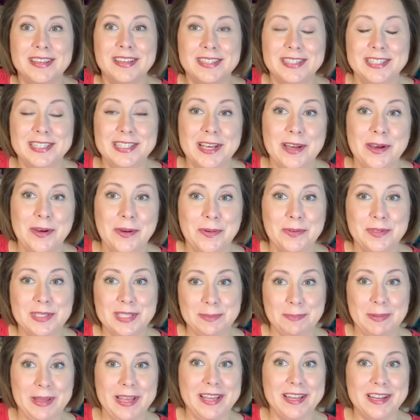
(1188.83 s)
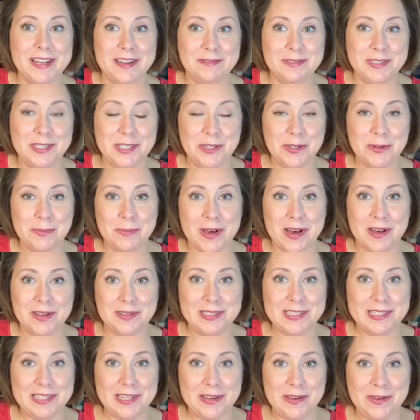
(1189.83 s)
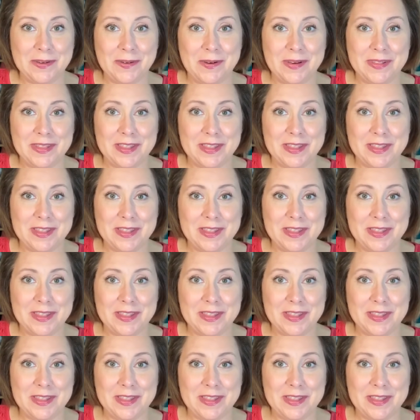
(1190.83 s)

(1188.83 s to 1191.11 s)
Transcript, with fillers: So speaking of Zoom also,